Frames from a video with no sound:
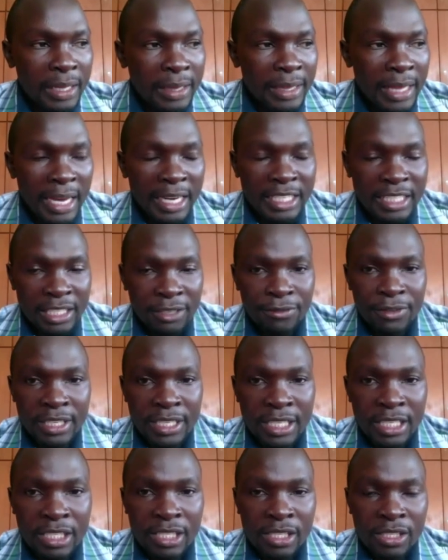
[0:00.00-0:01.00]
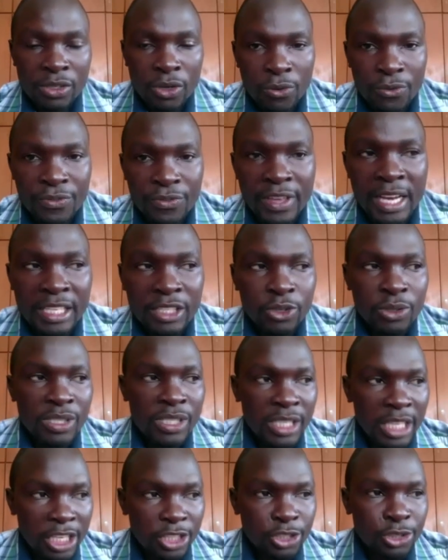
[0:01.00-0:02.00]
The activities of the
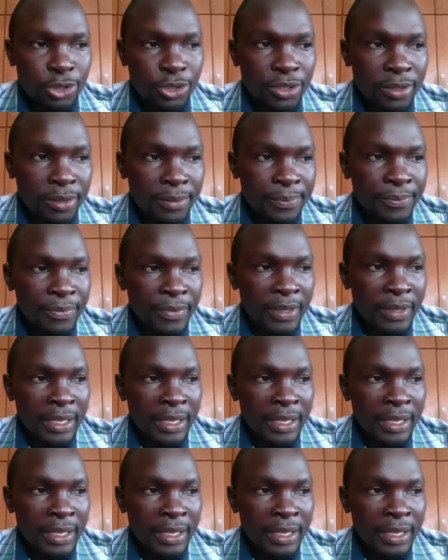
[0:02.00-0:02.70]
association